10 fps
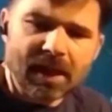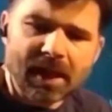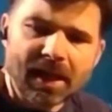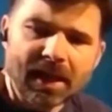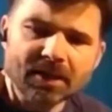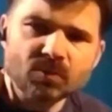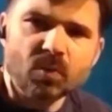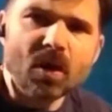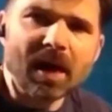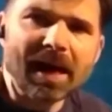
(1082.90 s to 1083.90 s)
and
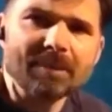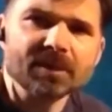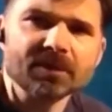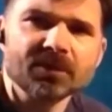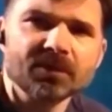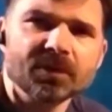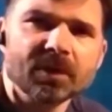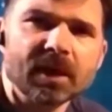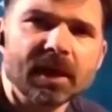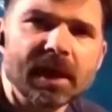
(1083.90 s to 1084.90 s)
what happens
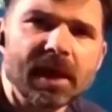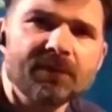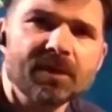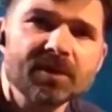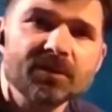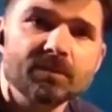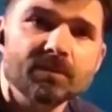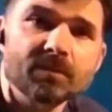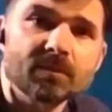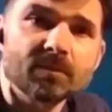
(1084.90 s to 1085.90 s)
if it's
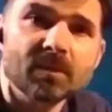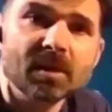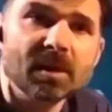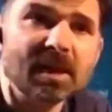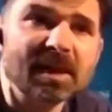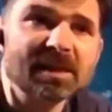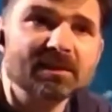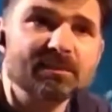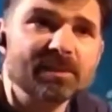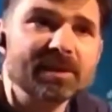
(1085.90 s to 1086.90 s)

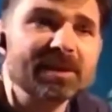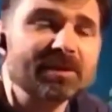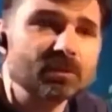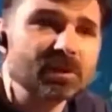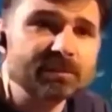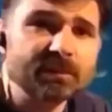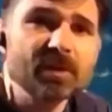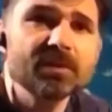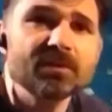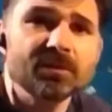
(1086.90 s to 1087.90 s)
experienced or
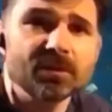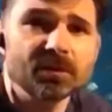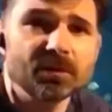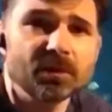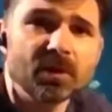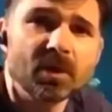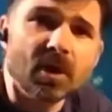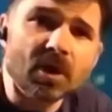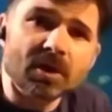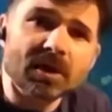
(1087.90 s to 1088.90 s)
exposed to
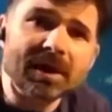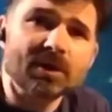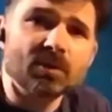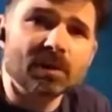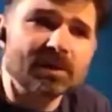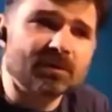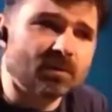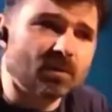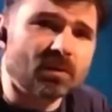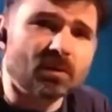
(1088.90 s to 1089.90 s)
liquids
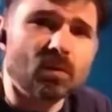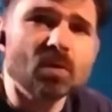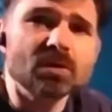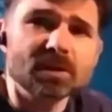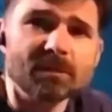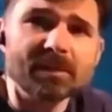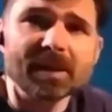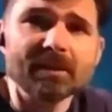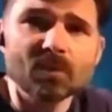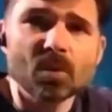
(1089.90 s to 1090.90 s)
or the water
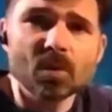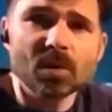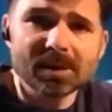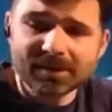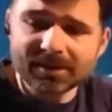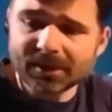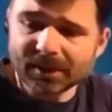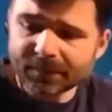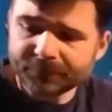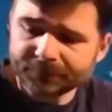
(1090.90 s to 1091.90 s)
being more acidic.